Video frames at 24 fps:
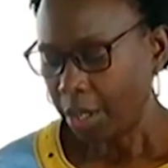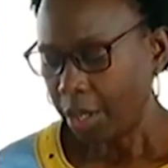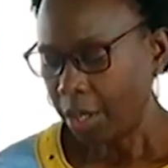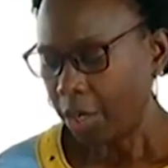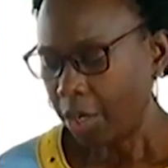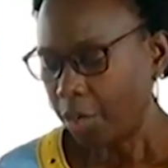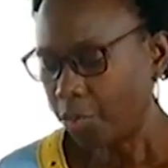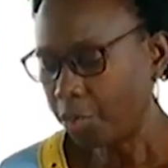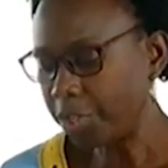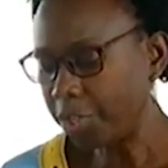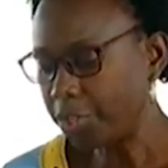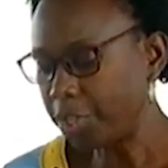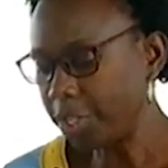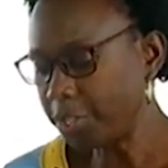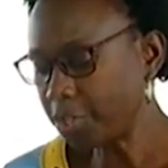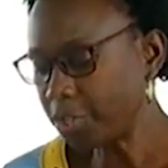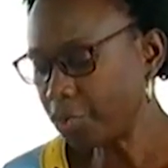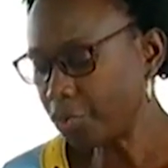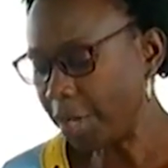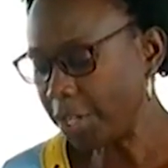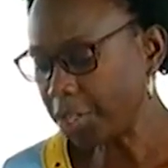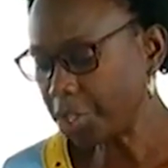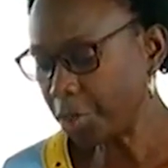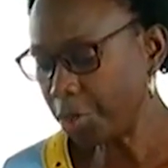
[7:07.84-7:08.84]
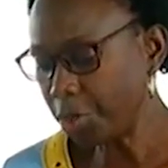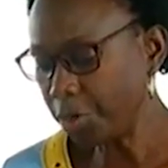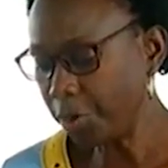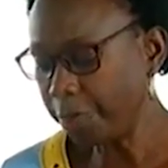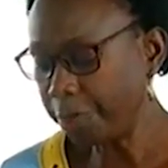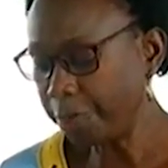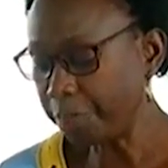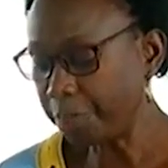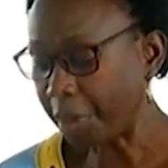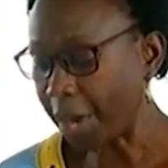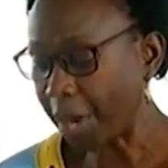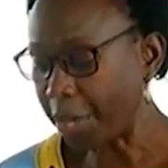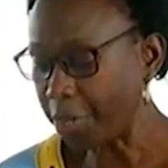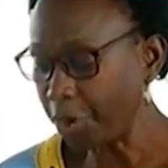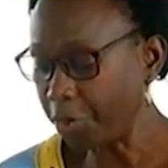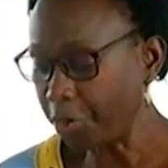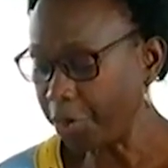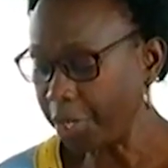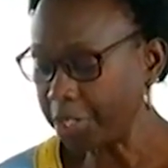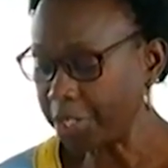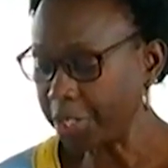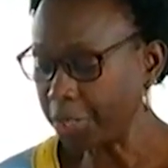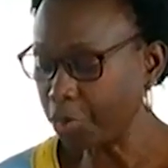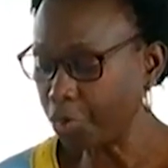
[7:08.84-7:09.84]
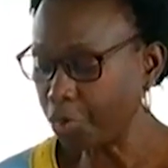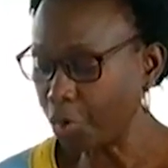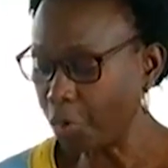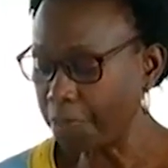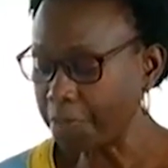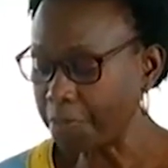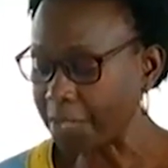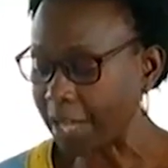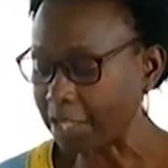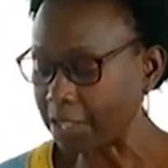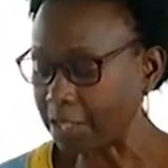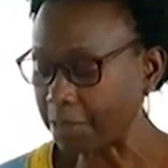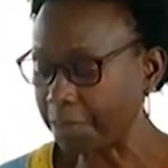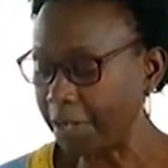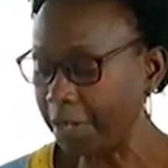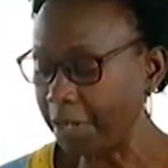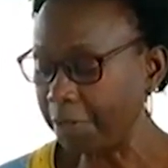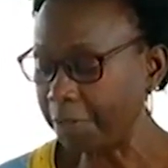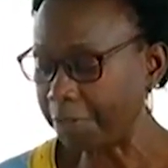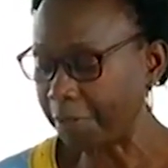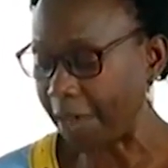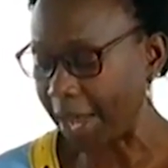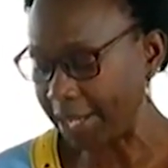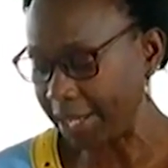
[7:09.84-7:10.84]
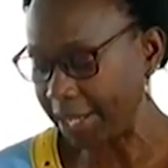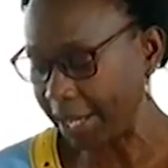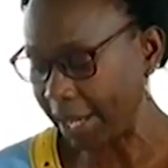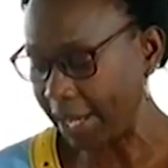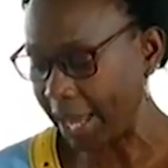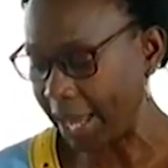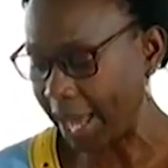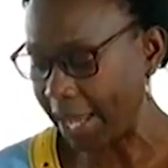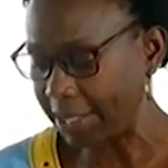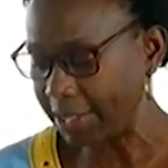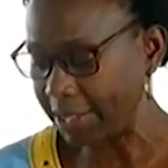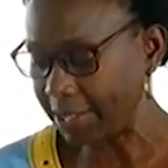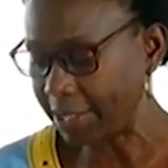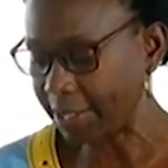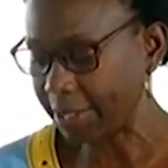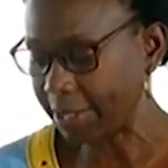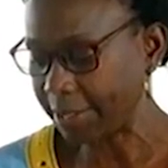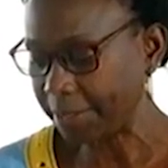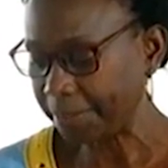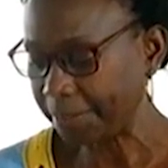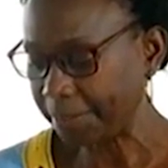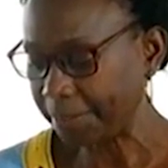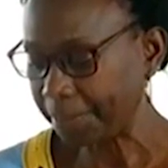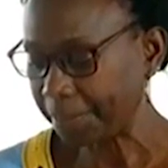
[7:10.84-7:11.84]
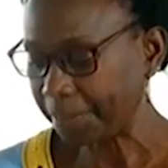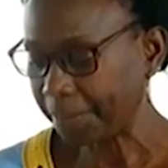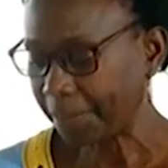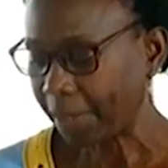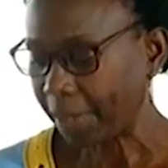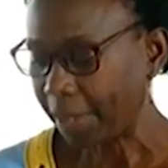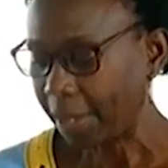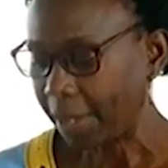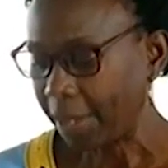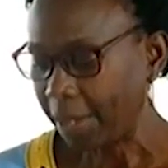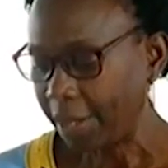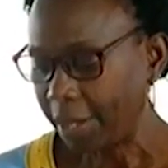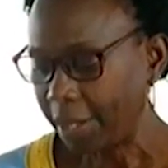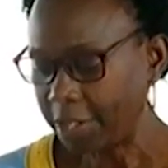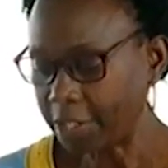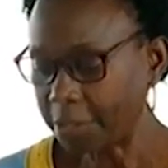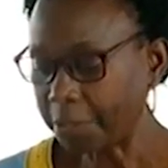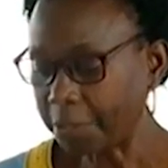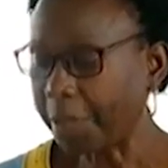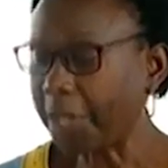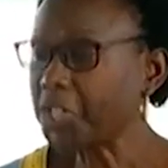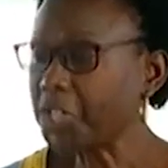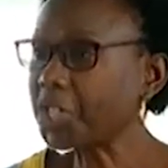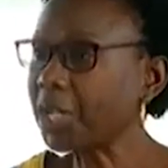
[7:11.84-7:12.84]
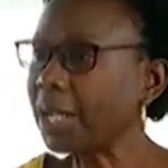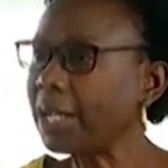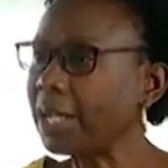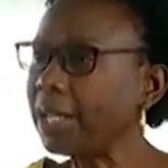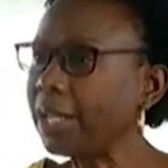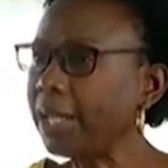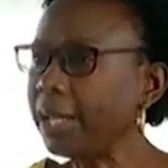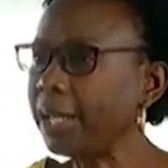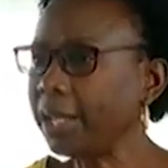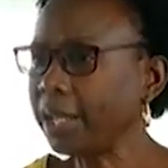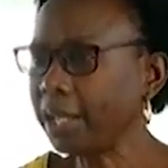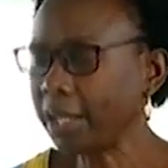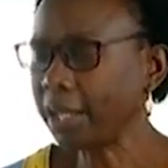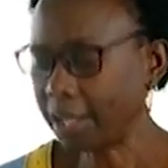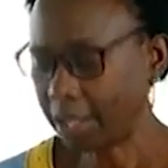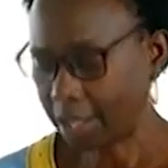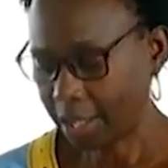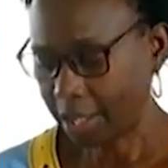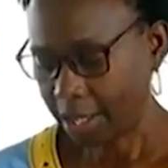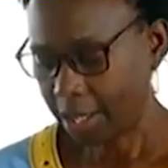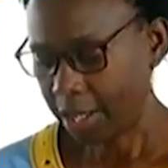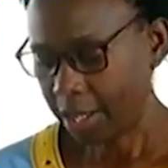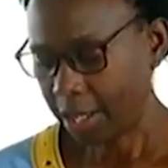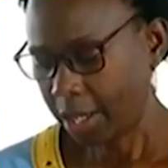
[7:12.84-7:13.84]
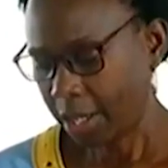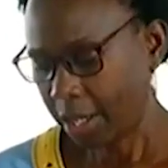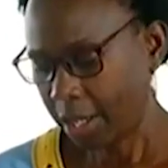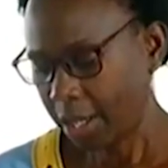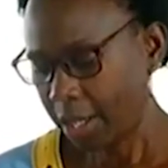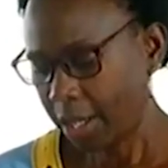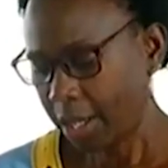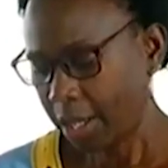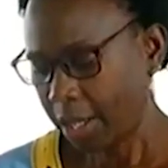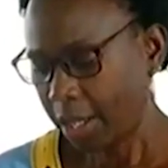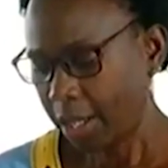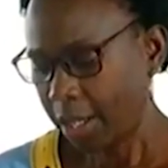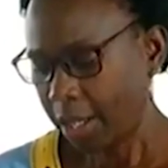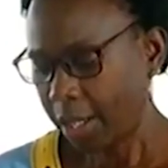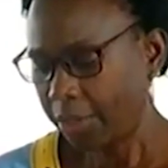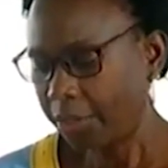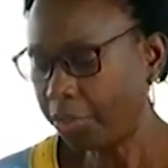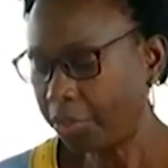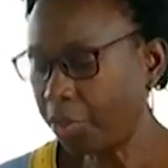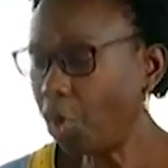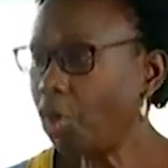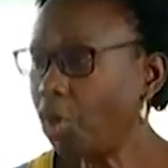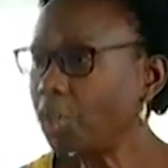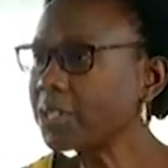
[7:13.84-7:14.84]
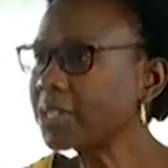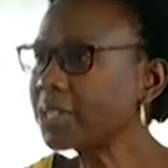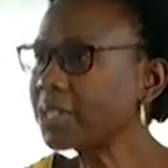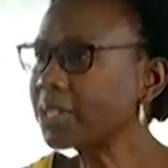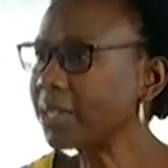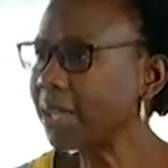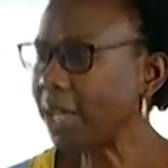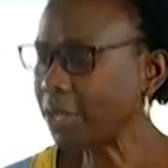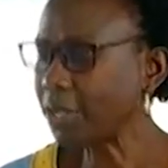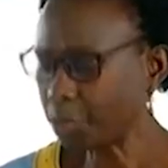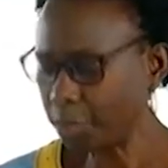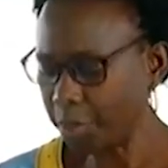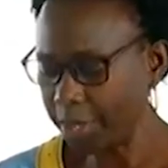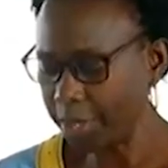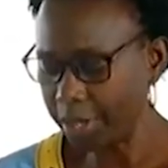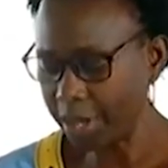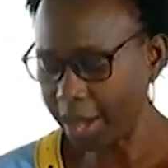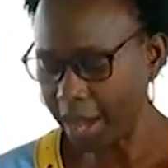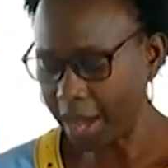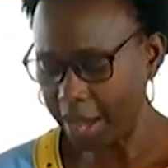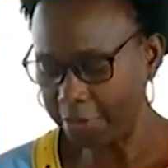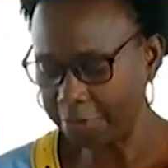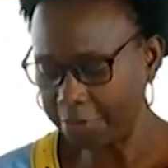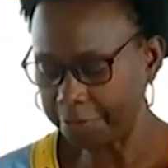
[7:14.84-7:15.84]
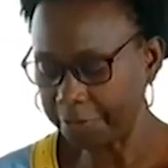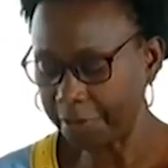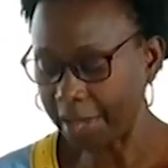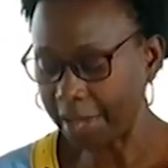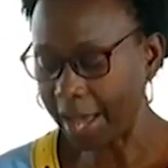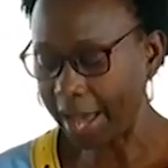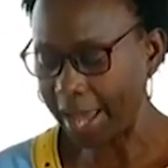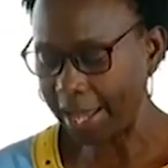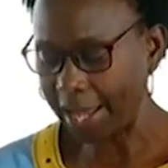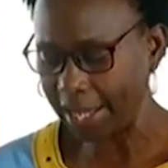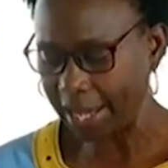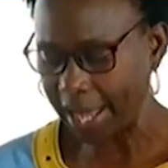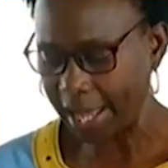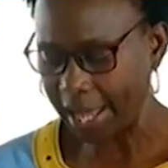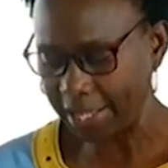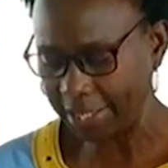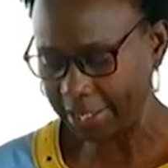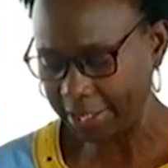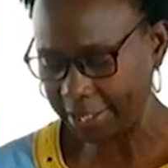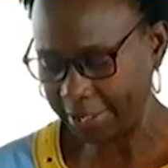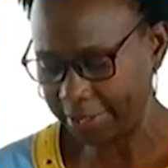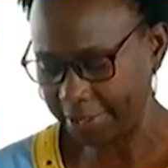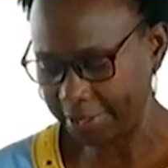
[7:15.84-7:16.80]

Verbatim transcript: Registration of priority groups has been finalized, especially those that we have highlighted.